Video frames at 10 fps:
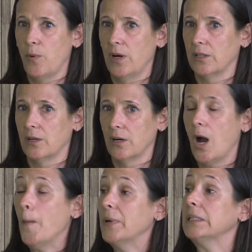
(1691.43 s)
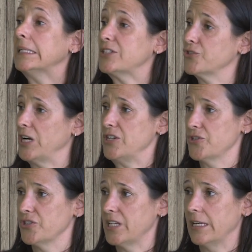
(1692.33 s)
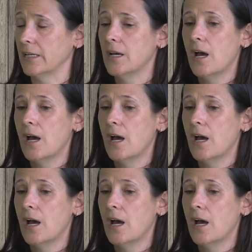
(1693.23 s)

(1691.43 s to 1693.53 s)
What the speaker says: want complete strangers in,